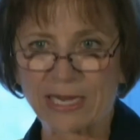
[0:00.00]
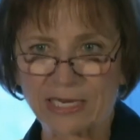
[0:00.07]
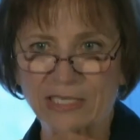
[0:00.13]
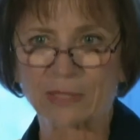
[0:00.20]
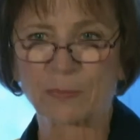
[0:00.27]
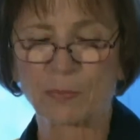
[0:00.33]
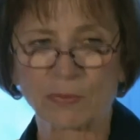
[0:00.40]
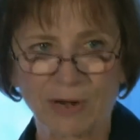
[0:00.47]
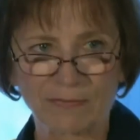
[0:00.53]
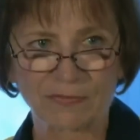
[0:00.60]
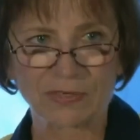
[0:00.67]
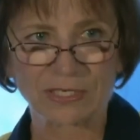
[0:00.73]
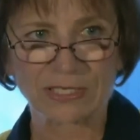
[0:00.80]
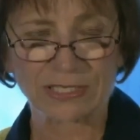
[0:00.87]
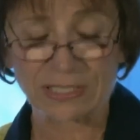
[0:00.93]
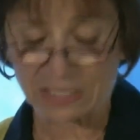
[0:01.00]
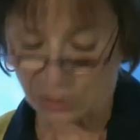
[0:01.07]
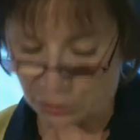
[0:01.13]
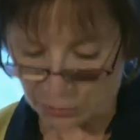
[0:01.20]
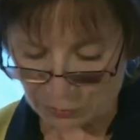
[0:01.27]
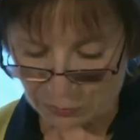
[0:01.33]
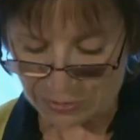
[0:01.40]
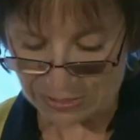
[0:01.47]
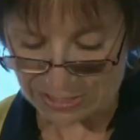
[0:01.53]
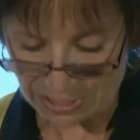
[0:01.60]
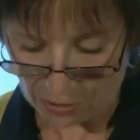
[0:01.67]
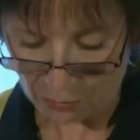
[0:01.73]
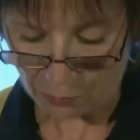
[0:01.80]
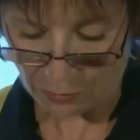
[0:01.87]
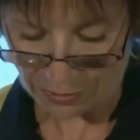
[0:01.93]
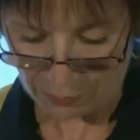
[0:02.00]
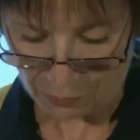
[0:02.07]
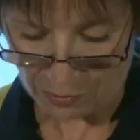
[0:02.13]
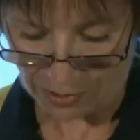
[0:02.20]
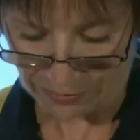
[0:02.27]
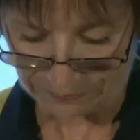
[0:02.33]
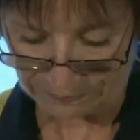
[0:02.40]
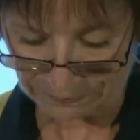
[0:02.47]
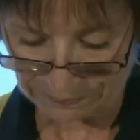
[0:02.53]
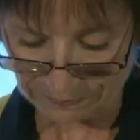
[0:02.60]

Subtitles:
his preferences, and she was the only one.